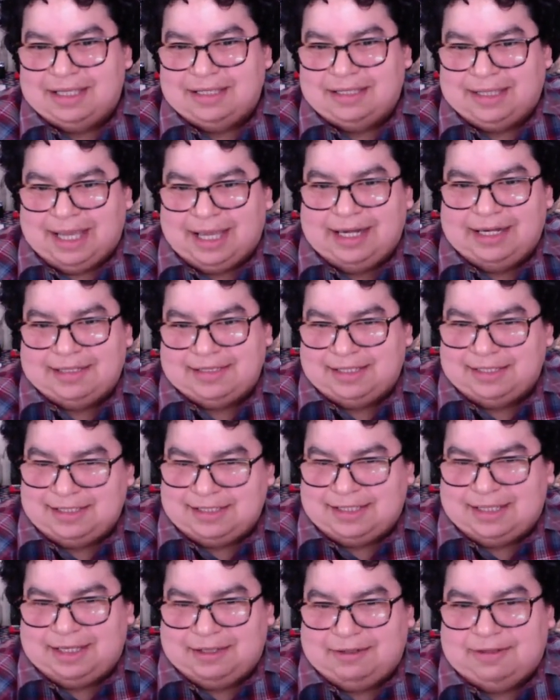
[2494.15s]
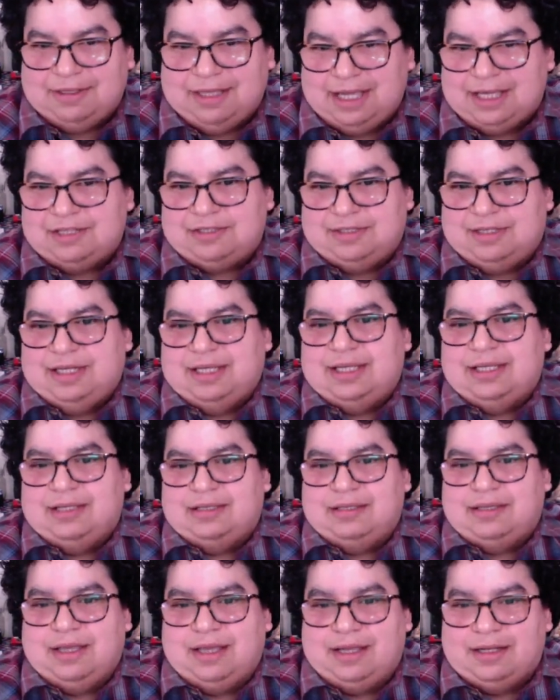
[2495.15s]
That is a skill, actually,
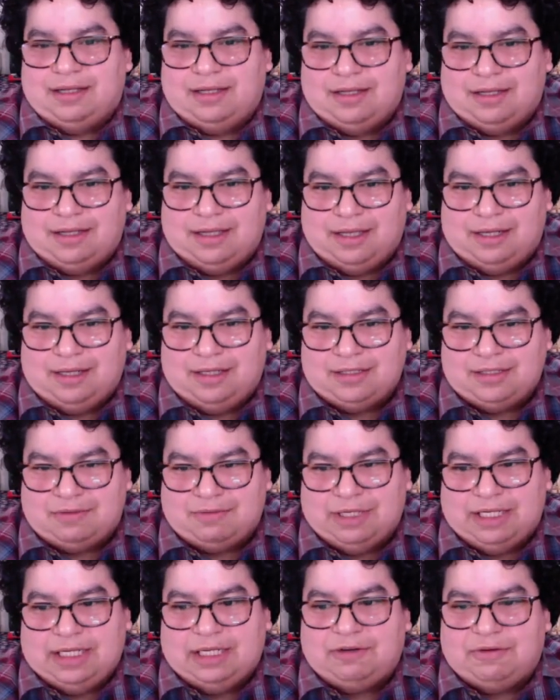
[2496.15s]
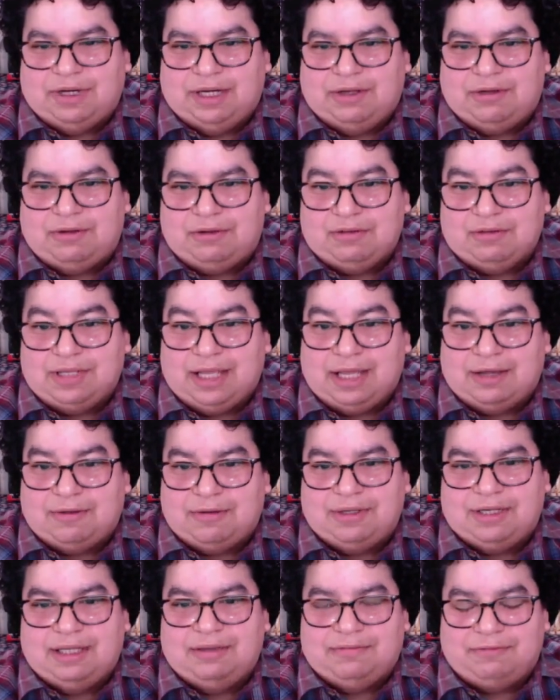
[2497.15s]
that is really critical, not
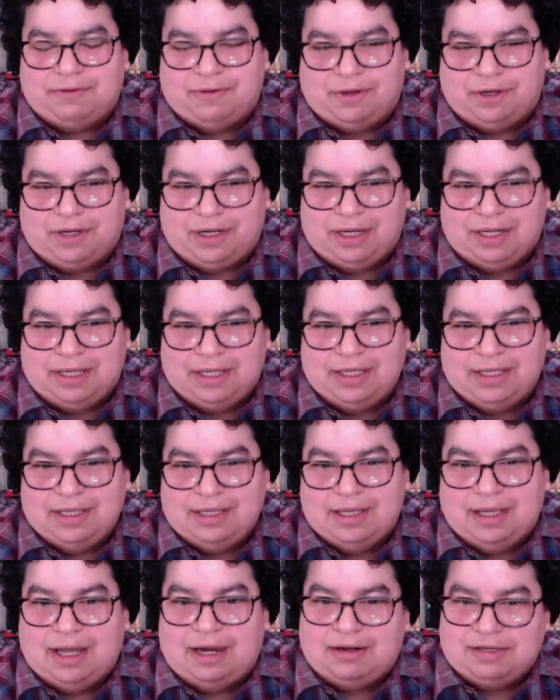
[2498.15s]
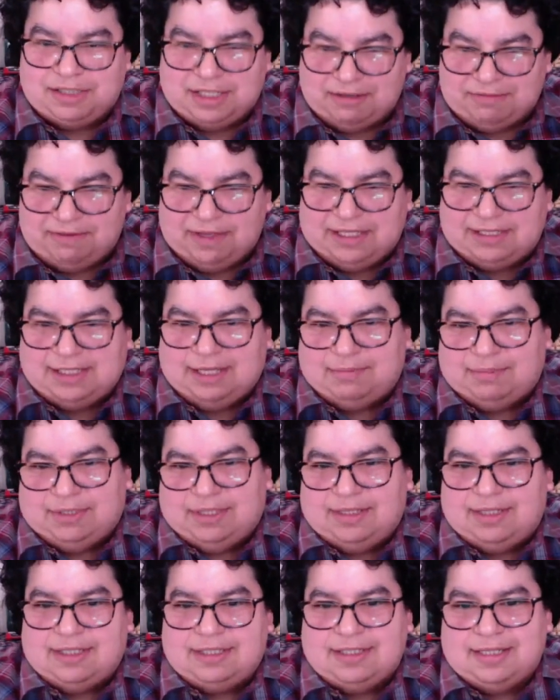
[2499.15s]
only for our
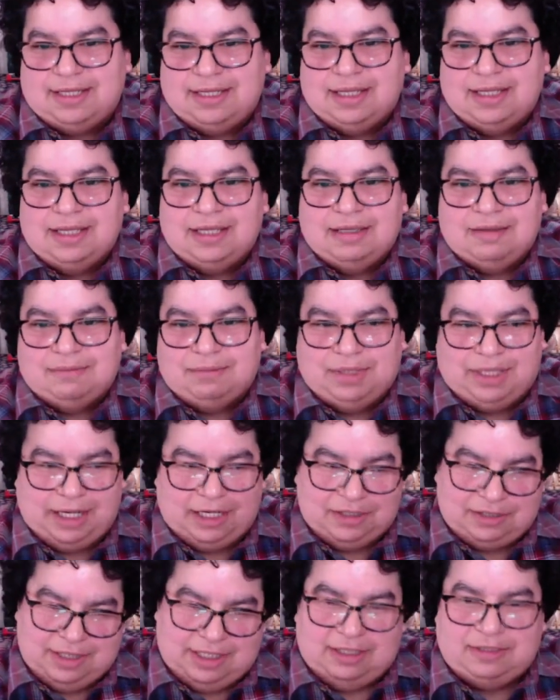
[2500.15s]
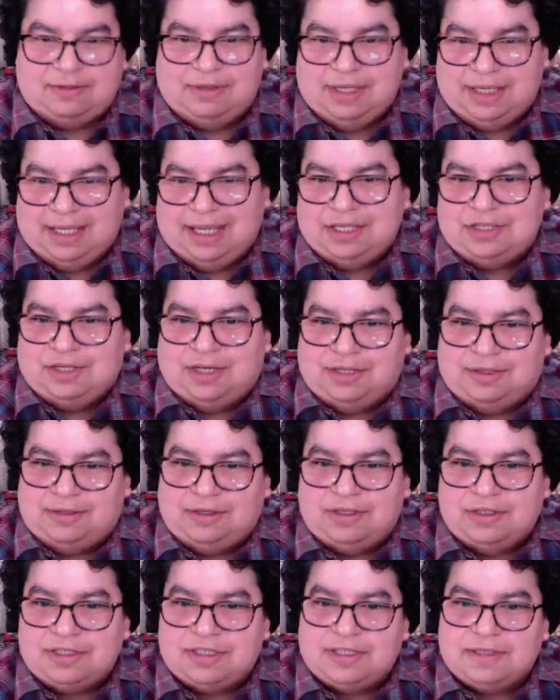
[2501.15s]
self-acceptance, but actually to engage
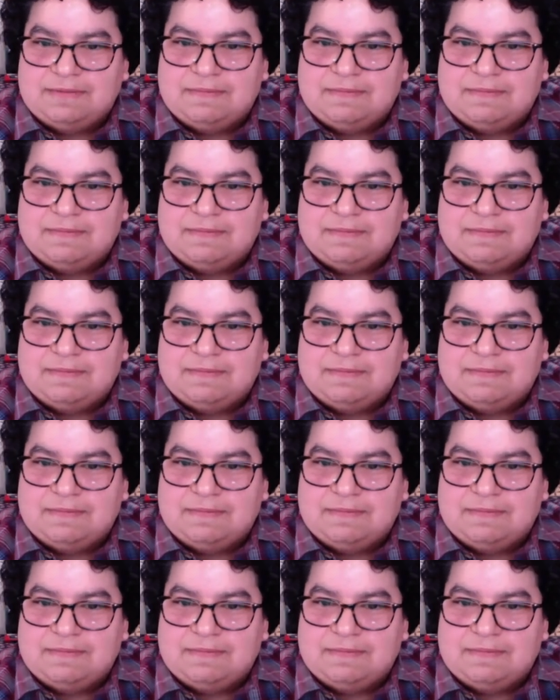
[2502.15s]
others,